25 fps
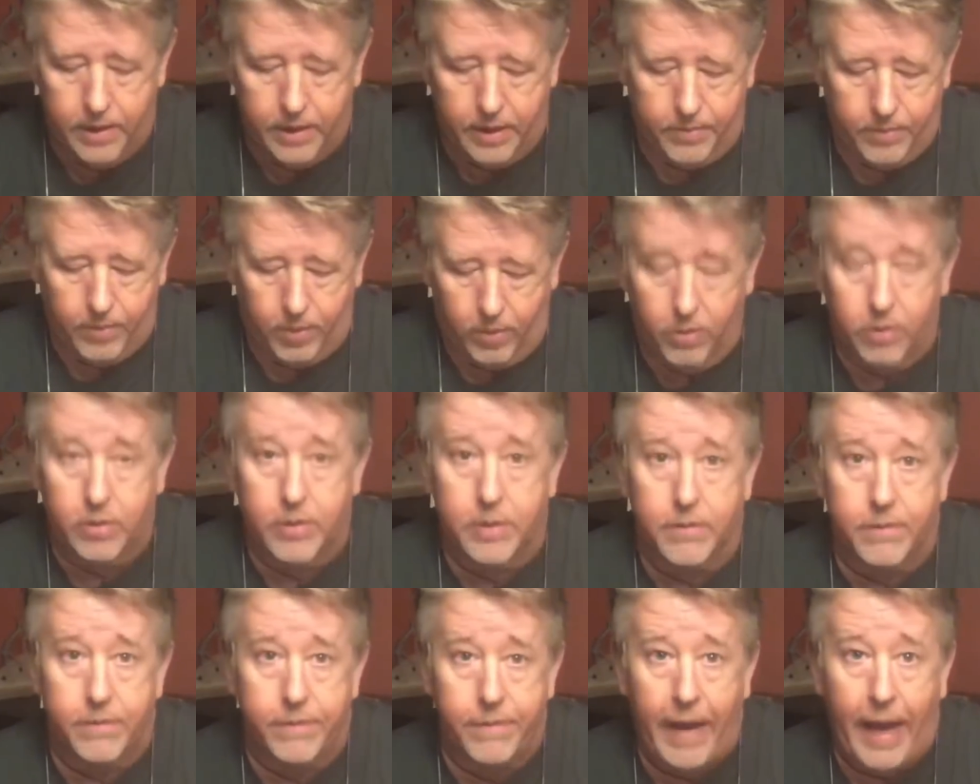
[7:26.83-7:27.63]
I'm old
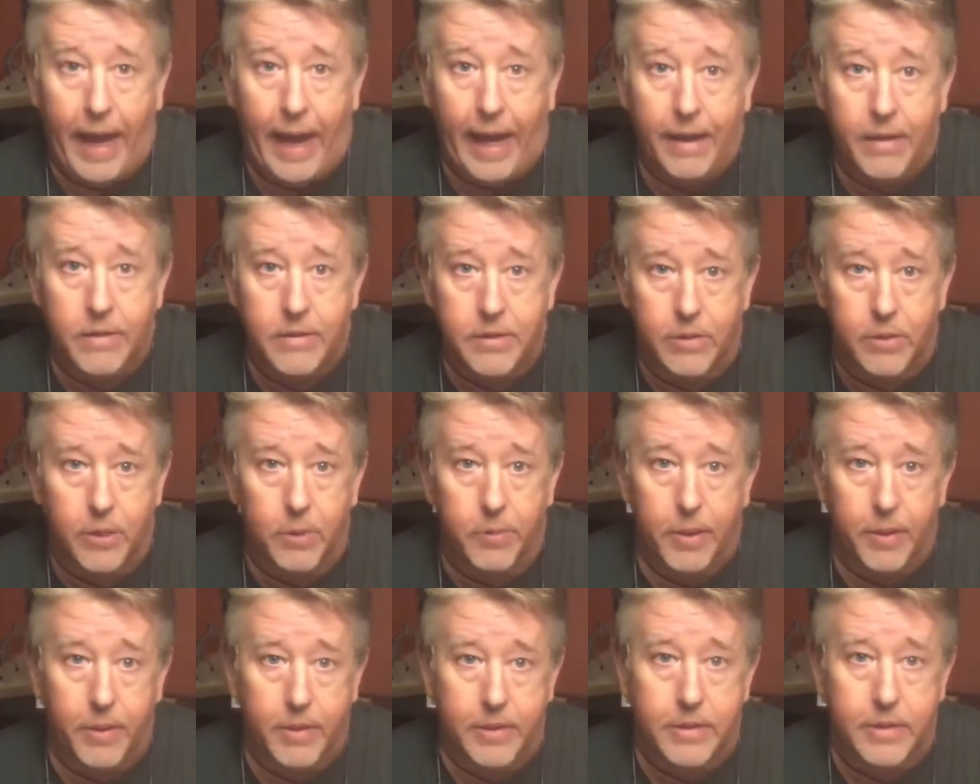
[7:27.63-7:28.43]
and fat, so
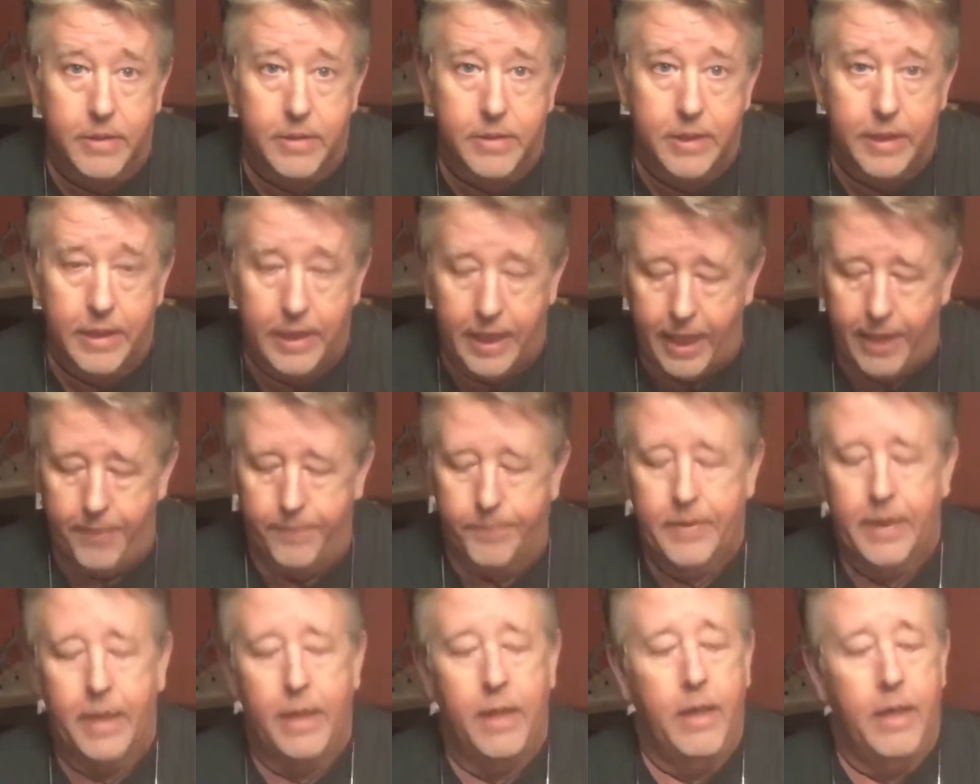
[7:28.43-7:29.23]
nobody wants to see that.
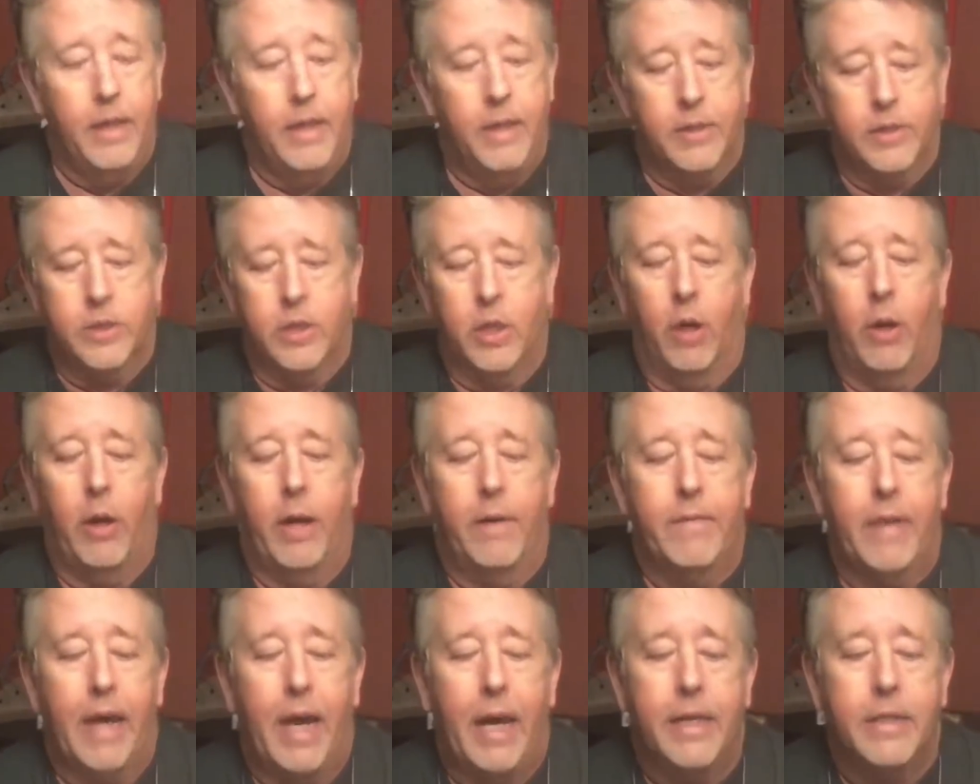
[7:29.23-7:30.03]
So
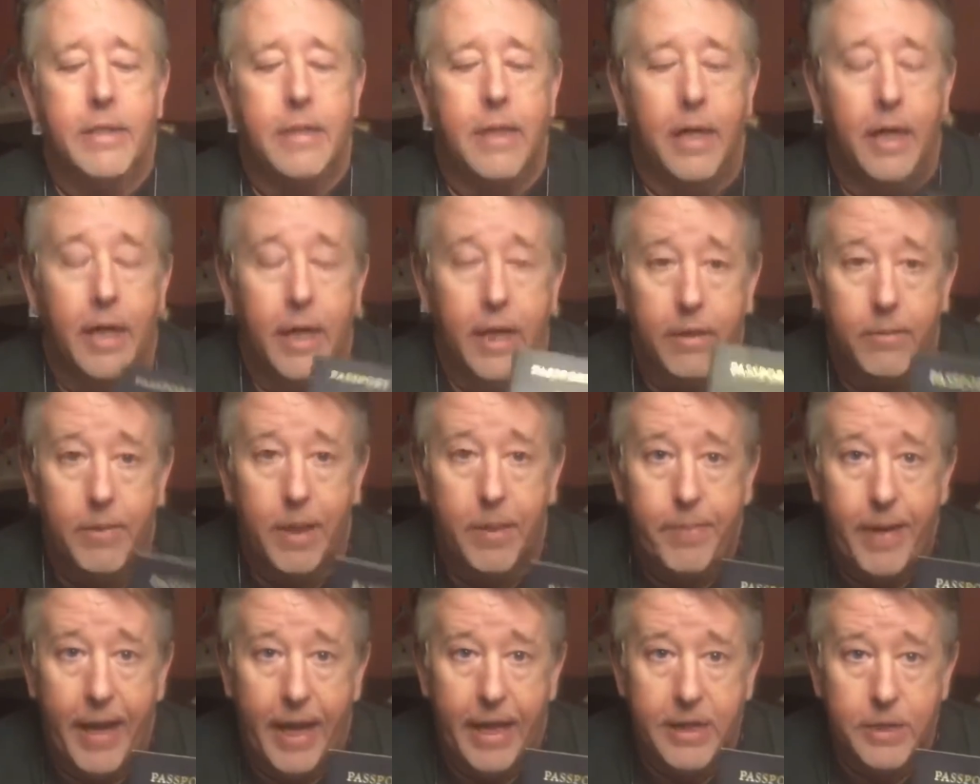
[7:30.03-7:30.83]
I've got my
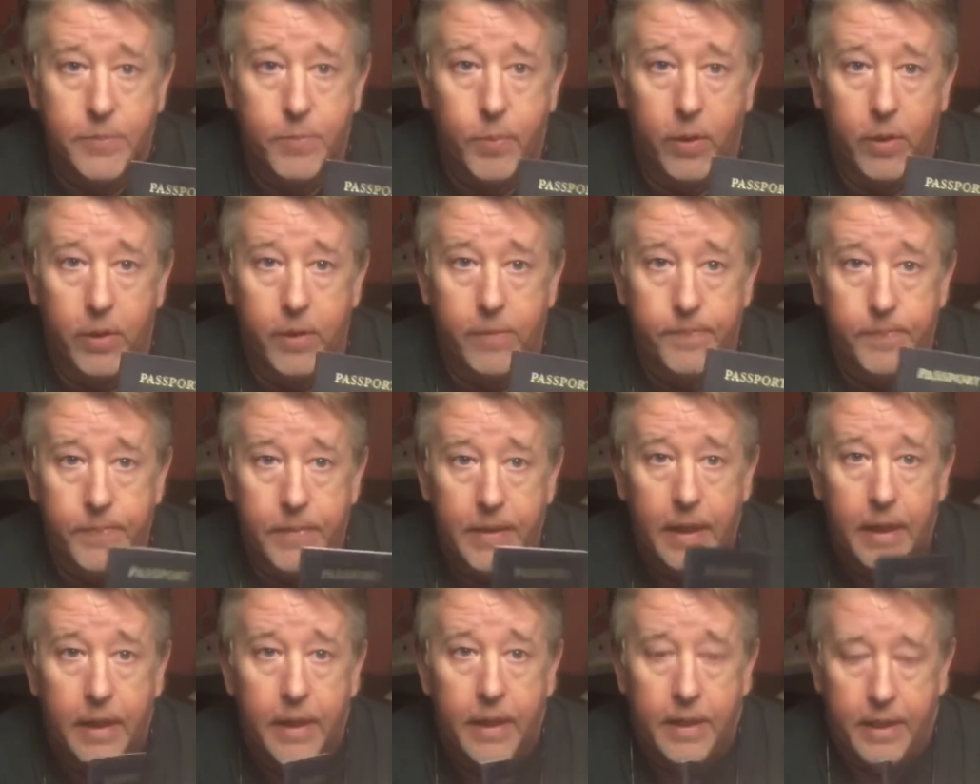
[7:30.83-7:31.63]

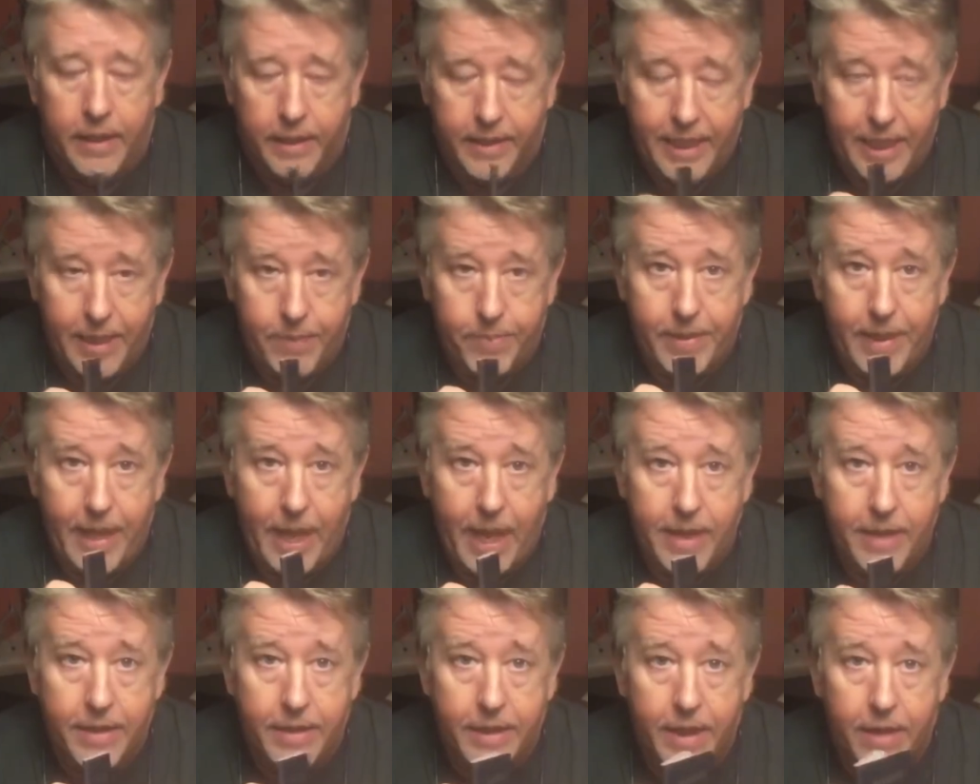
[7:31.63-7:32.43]
passport, keep
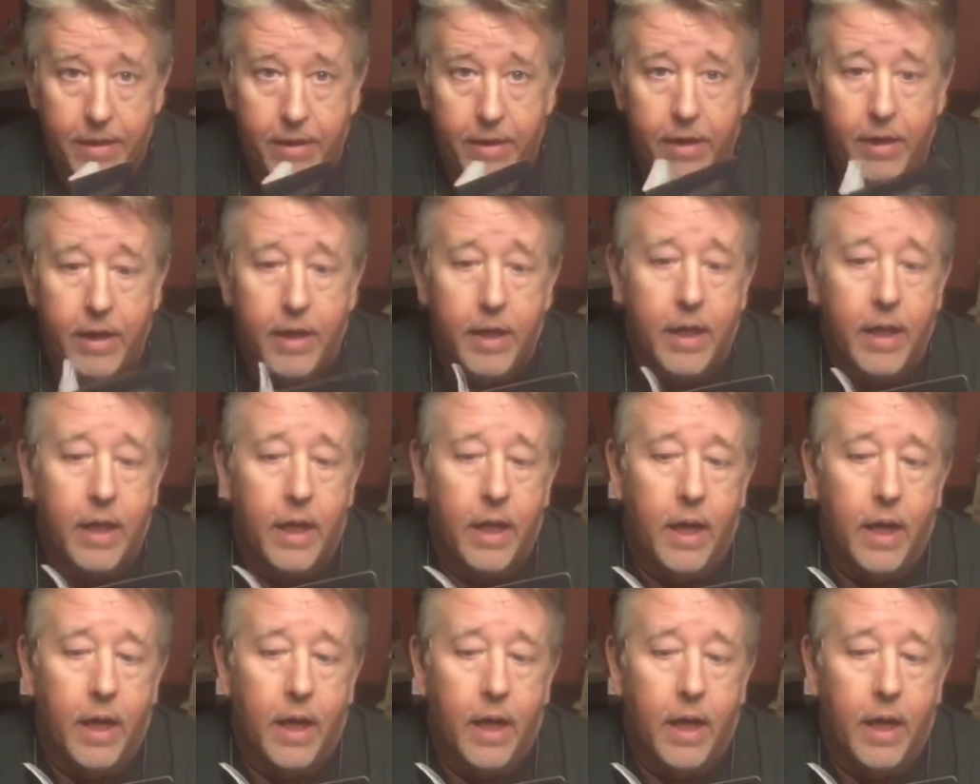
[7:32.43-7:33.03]
that in there.